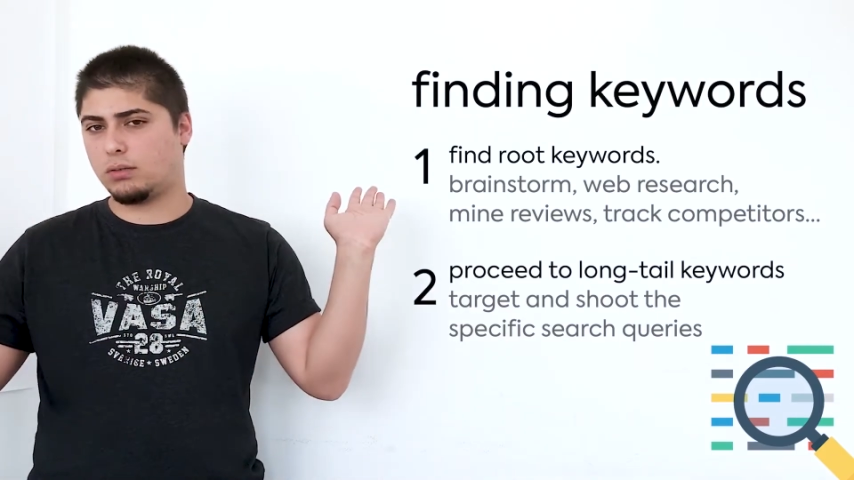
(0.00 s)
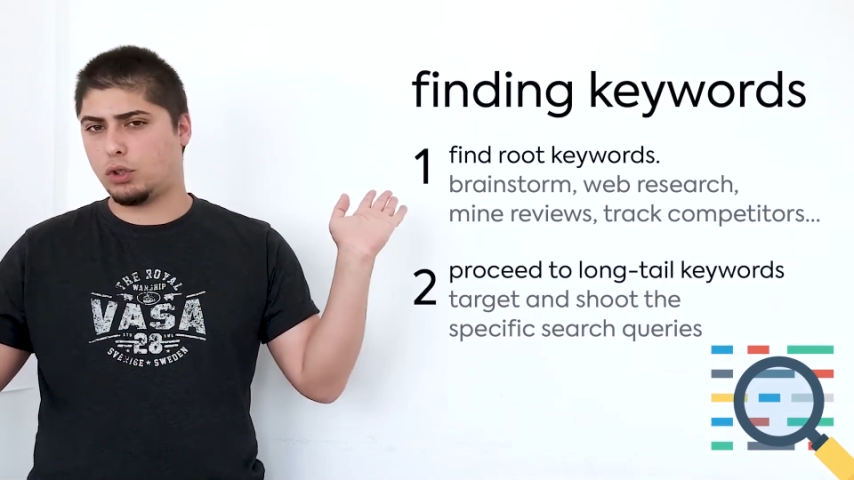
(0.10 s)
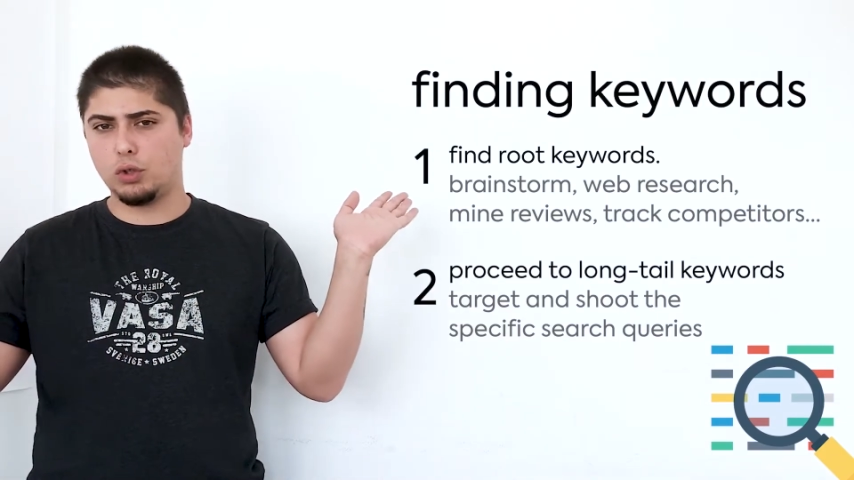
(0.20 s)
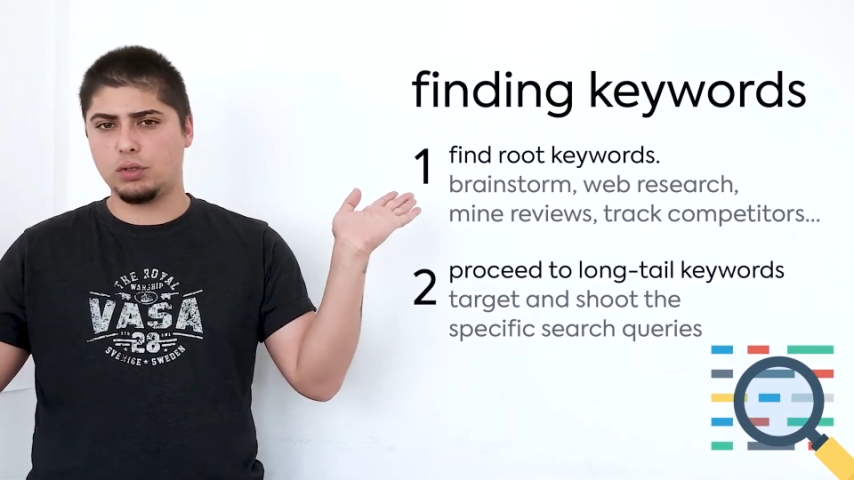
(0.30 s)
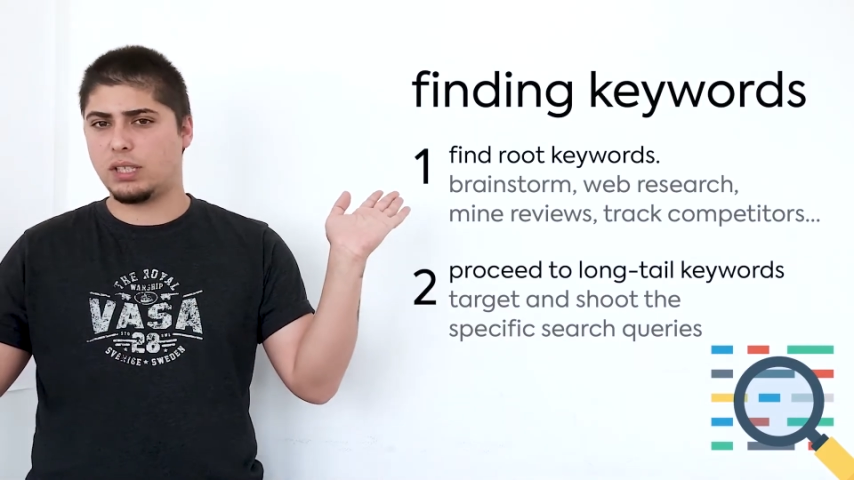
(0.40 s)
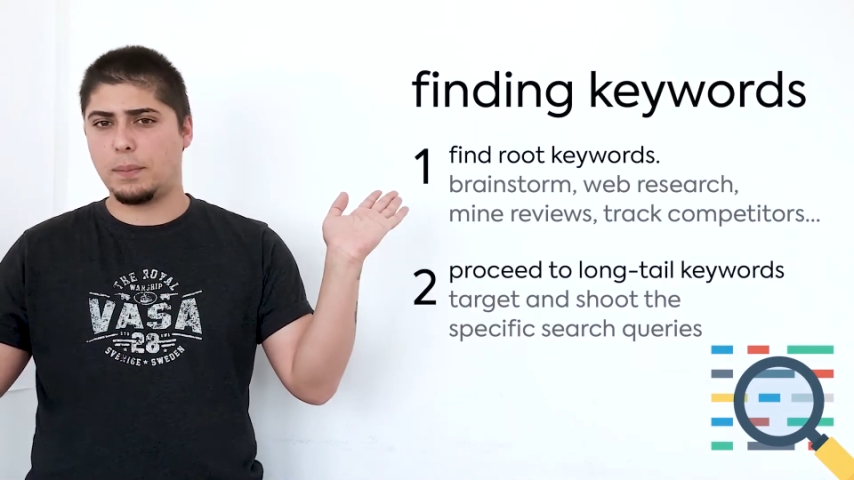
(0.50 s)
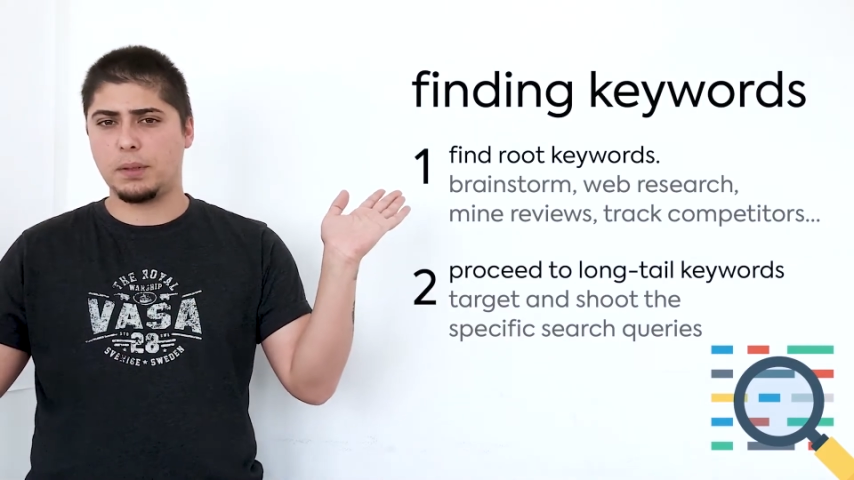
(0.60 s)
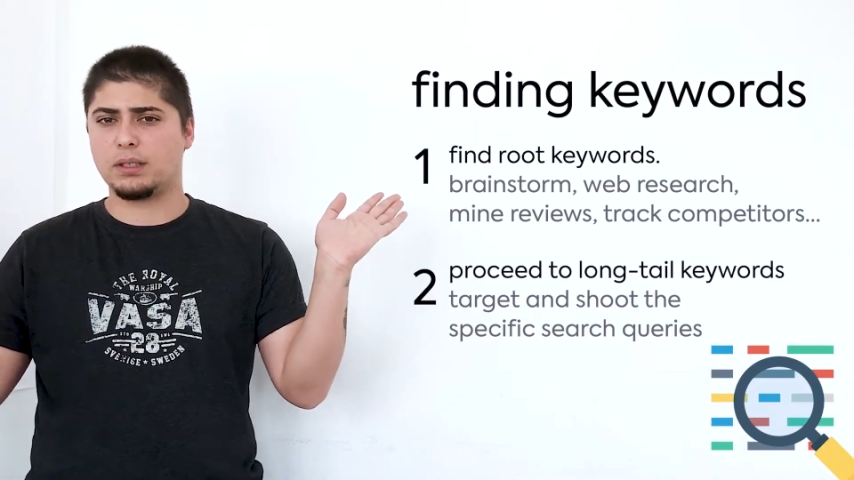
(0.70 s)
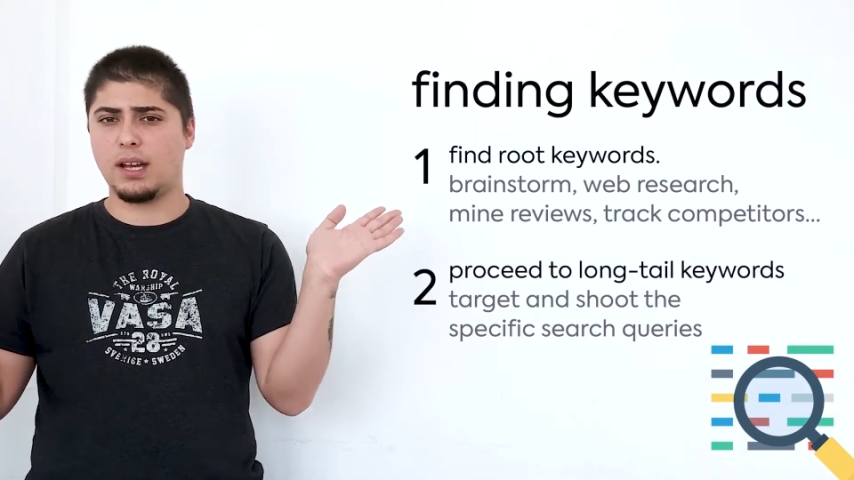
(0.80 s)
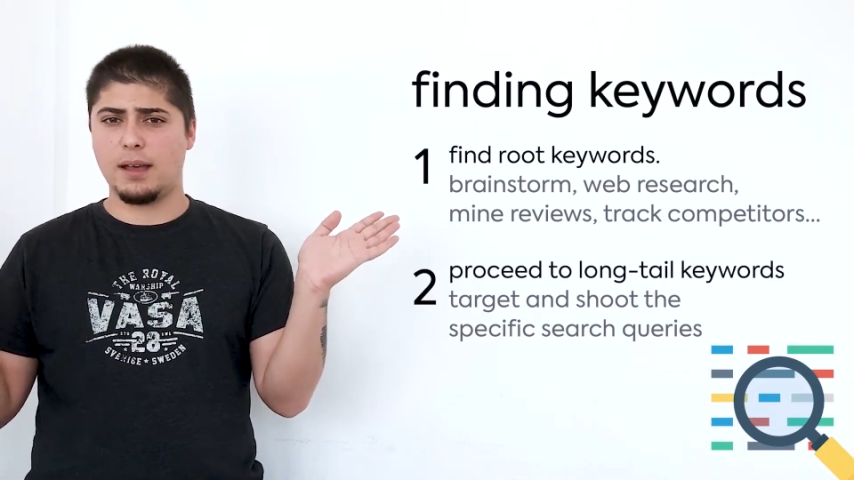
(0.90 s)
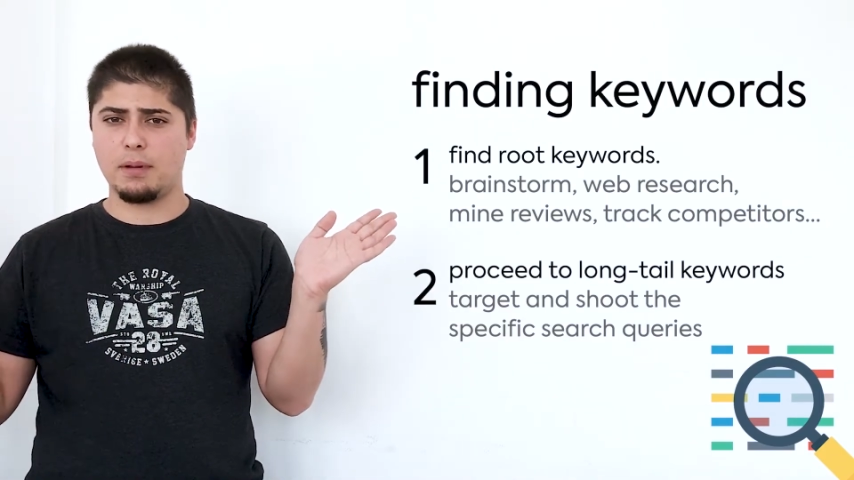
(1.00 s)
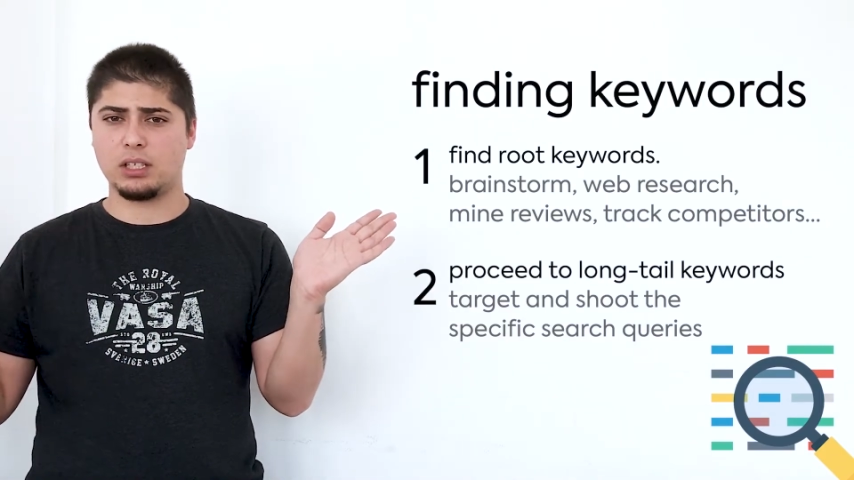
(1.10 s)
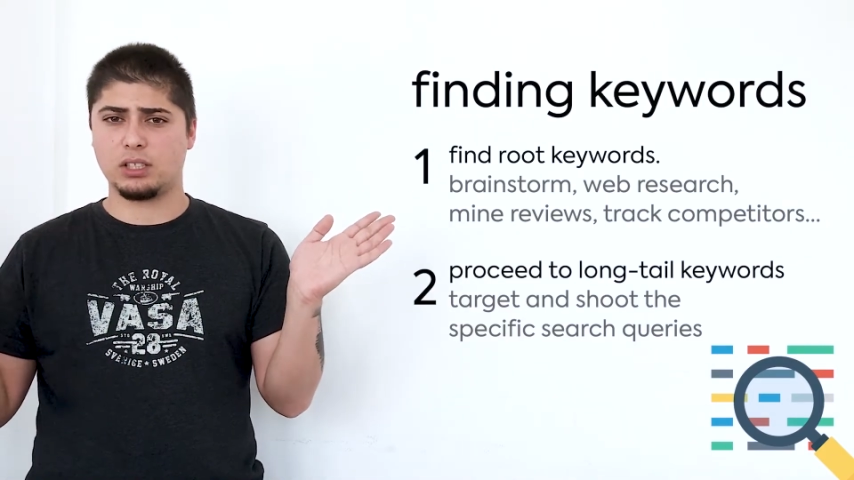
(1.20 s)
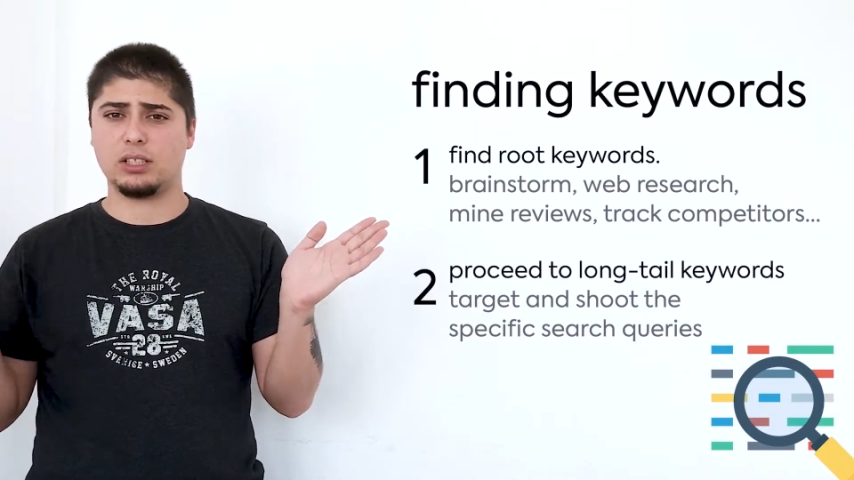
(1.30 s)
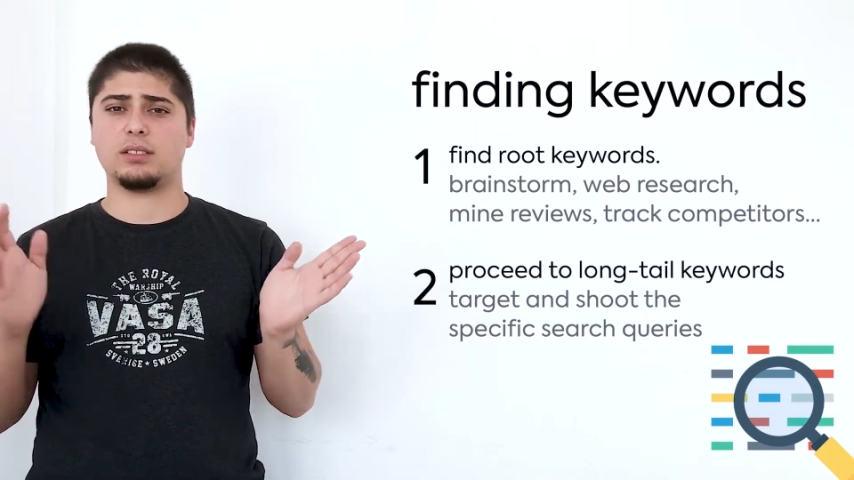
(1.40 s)
two separate
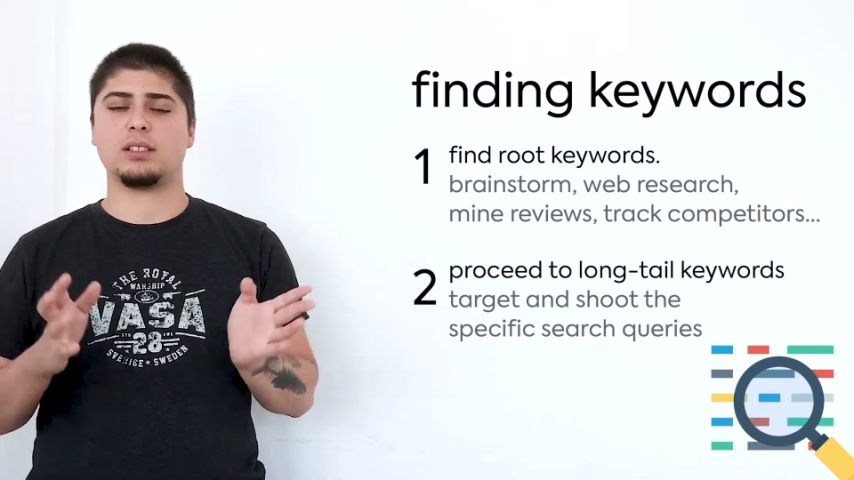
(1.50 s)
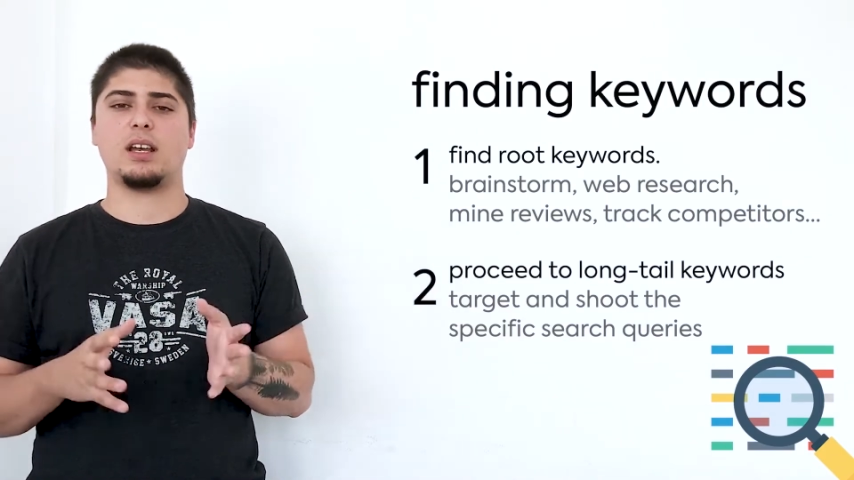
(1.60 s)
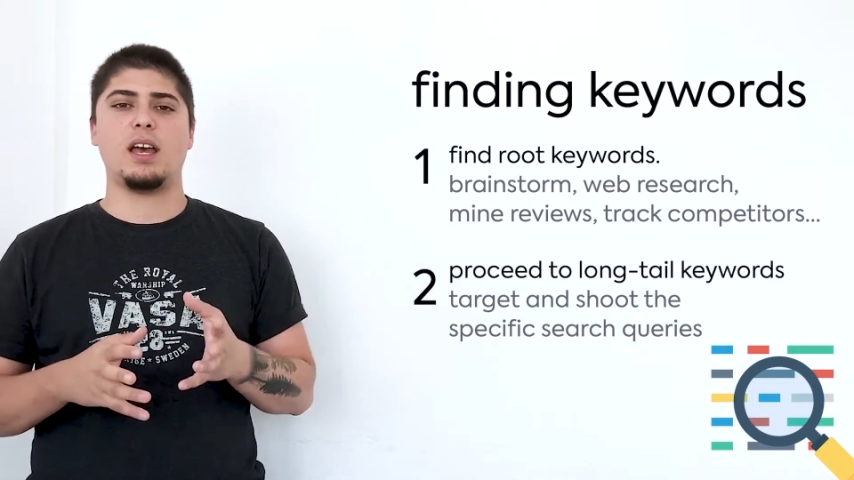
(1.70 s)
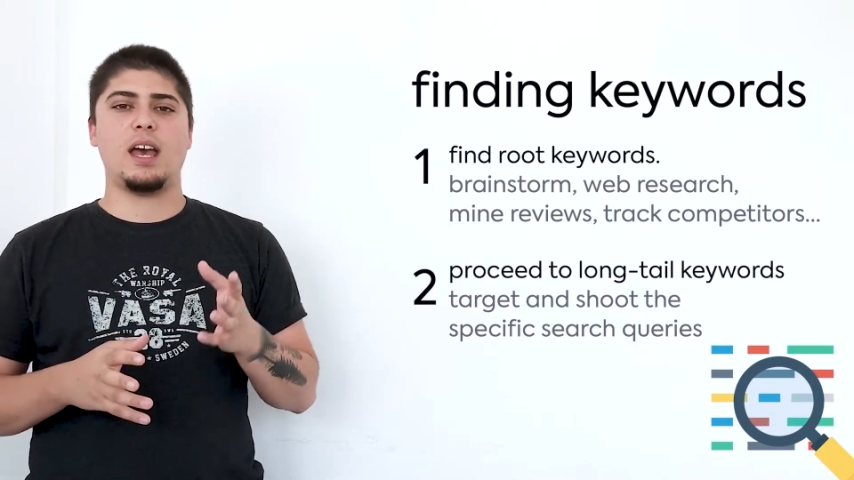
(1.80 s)
dimensions.